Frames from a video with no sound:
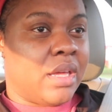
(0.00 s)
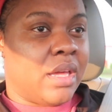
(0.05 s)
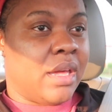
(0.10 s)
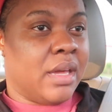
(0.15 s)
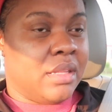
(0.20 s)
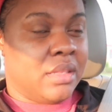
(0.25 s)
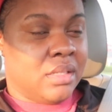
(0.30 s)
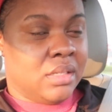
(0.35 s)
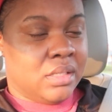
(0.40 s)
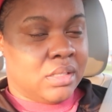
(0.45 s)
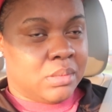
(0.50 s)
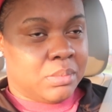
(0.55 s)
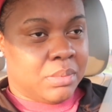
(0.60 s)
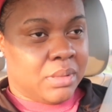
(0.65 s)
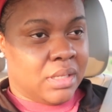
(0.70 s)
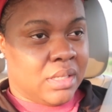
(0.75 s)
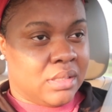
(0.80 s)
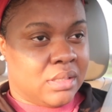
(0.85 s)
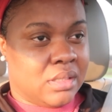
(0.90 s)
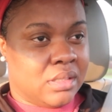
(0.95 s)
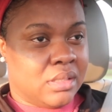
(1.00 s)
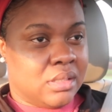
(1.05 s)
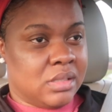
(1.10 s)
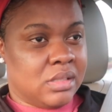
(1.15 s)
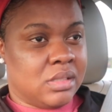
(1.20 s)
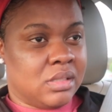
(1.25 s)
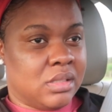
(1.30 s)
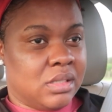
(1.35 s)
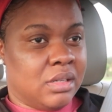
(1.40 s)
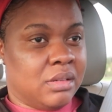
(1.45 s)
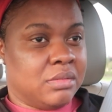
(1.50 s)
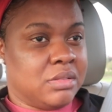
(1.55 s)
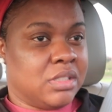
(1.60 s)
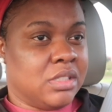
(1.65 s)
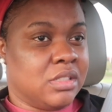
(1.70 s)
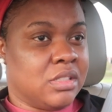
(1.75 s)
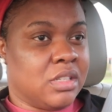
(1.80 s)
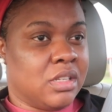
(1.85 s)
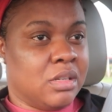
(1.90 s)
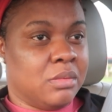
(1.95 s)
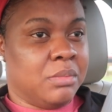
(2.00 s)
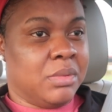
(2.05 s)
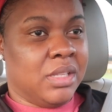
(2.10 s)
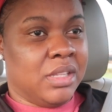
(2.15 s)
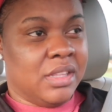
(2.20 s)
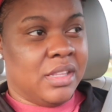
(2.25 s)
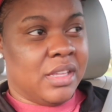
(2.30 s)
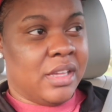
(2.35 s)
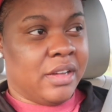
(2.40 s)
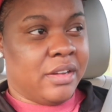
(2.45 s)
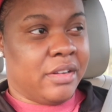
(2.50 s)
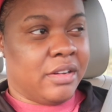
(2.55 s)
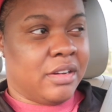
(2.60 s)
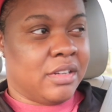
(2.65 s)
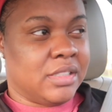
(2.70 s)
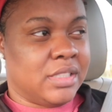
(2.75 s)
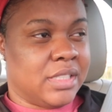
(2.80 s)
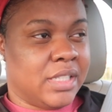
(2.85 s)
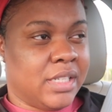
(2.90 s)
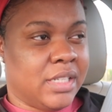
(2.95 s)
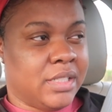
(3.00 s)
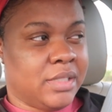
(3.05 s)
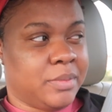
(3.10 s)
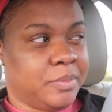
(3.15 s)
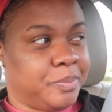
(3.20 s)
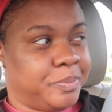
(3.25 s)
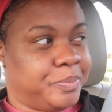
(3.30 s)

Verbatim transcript: at these places if she's gonna be there all day.